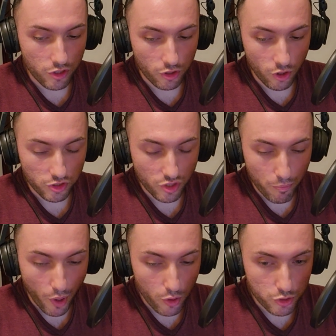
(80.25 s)
you're not
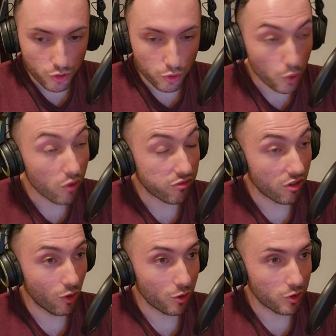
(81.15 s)
supposed to do it for a
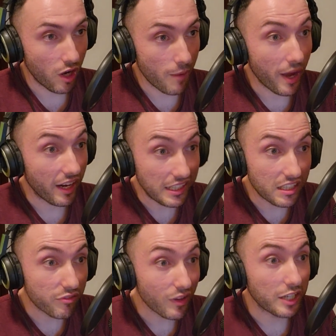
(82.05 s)
long time. And I did
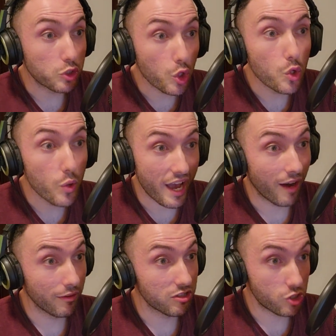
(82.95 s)
it for like 2
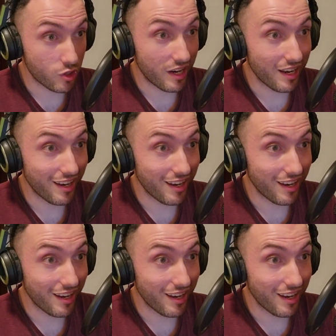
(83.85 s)
hours straight.